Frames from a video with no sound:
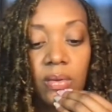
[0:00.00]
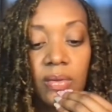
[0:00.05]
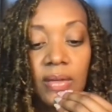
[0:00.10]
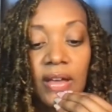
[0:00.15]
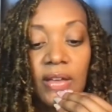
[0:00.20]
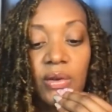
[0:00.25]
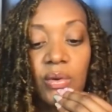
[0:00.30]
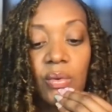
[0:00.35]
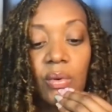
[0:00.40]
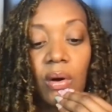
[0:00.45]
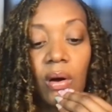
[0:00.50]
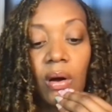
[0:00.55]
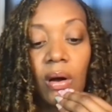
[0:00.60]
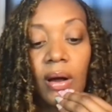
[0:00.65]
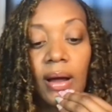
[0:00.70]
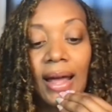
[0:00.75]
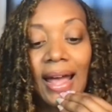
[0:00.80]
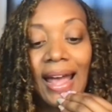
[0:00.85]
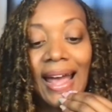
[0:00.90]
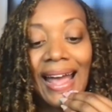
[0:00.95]
that you
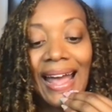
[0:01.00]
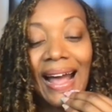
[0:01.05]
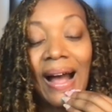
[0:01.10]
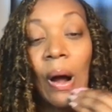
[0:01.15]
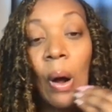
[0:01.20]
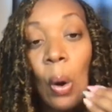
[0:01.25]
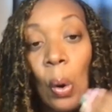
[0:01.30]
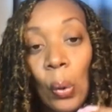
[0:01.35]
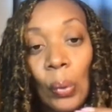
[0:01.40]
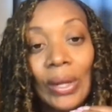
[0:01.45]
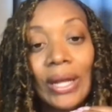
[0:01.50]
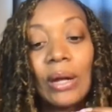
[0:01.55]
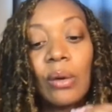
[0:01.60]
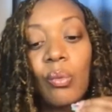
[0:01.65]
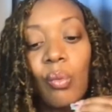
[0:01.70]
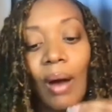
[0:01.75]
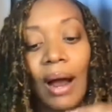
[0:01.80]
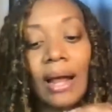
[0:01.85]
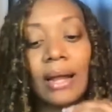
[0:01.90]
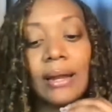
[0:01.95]
are
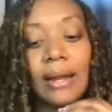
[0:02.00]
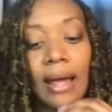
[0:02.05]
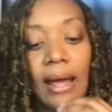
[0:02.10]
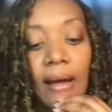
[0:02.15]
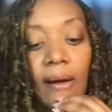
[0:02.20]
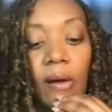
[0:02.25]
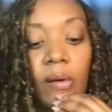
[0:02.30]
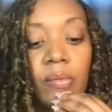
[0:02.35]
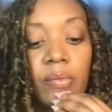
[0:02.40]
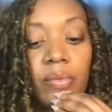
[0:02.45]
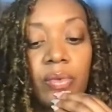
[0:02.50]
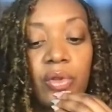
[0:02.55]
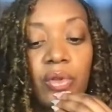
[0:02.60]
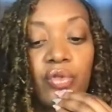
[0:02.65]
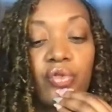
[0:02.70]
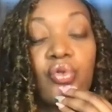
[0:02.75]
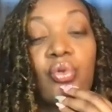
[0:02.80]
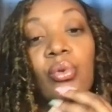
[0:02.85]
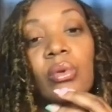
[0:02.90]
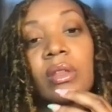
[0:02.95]
honing right now to
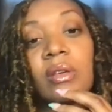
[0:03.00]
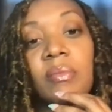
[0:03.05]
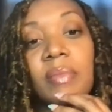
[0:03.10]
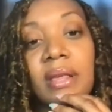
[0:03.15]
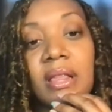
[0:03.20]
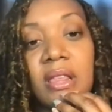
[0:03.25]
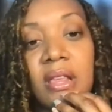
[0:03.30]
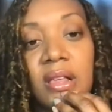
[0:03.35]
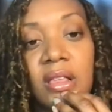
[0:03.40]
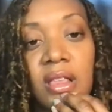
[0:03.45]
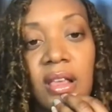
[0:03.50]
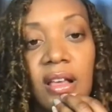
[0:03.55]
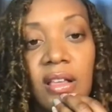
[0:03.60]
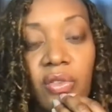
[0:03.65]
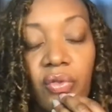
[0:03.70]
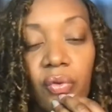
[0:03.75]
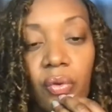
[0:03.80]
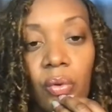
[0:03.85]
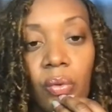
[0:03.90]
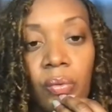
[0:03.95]
truly be
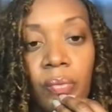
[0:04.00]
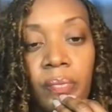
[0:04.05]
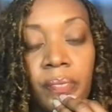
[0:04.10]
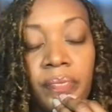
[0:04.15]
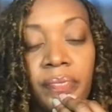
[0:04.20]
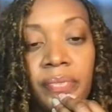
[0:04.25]
successful.